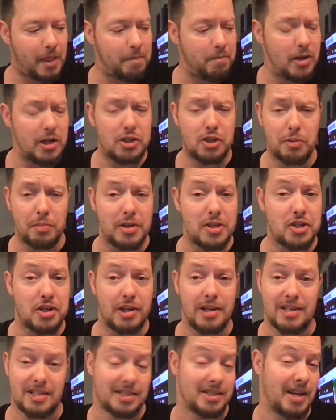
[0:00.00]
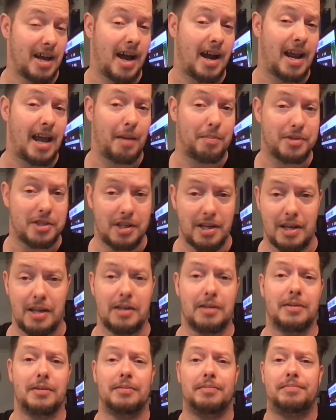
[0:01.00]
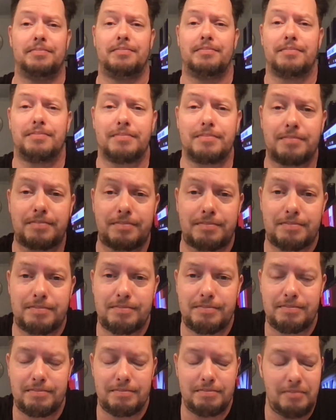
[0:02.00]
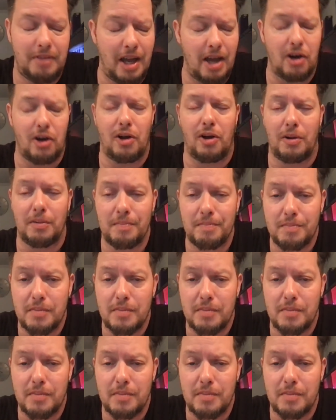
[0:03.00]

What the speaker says: Eastern Michigan is not App State at all.